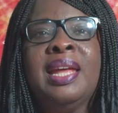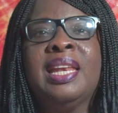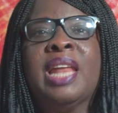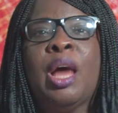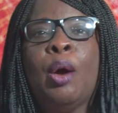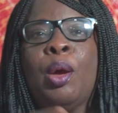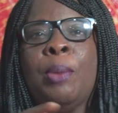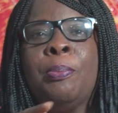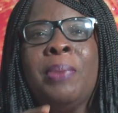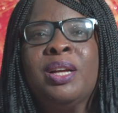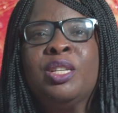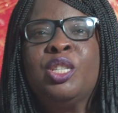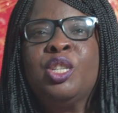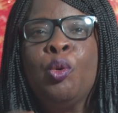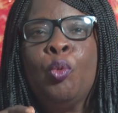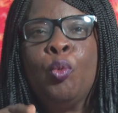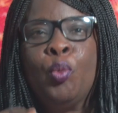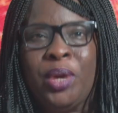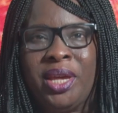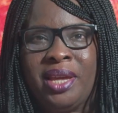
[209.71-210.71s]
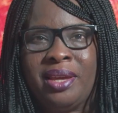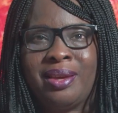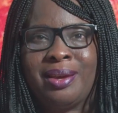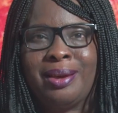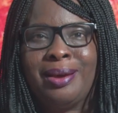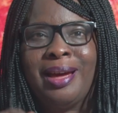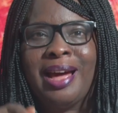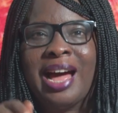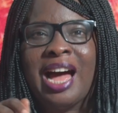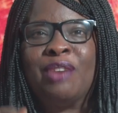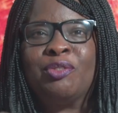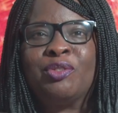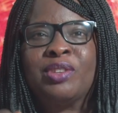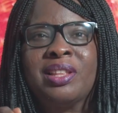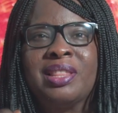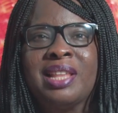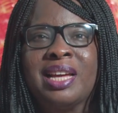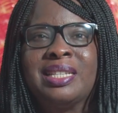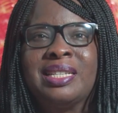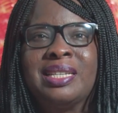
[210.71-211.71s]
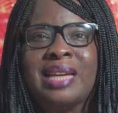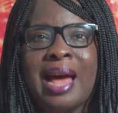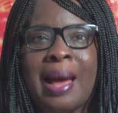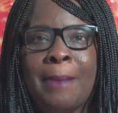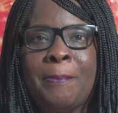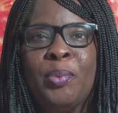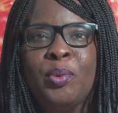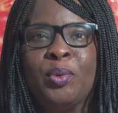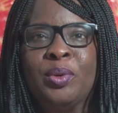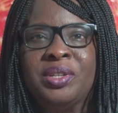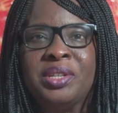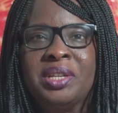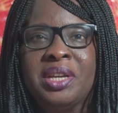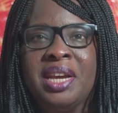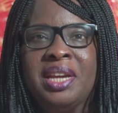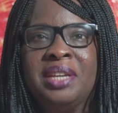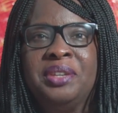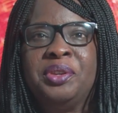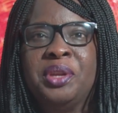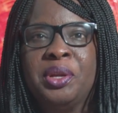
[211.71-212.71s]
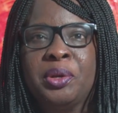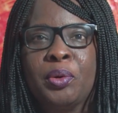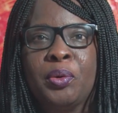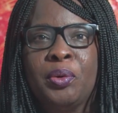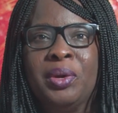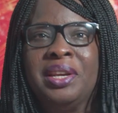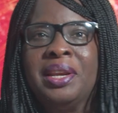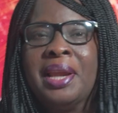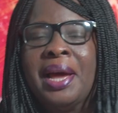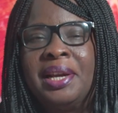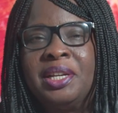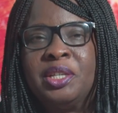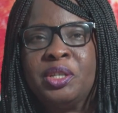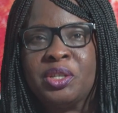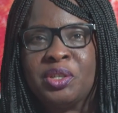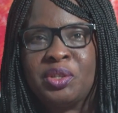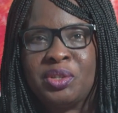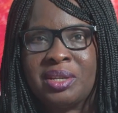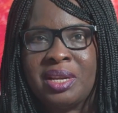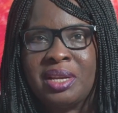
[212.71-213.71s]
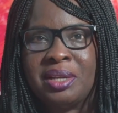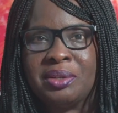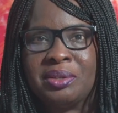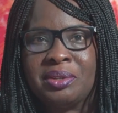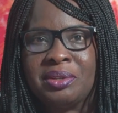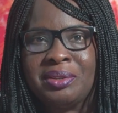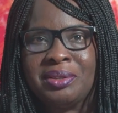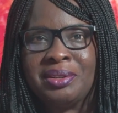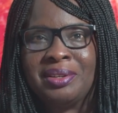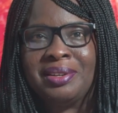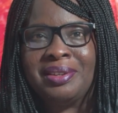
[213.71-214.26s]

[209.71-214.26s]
Now, about a week after that happened in Diko in Niger State,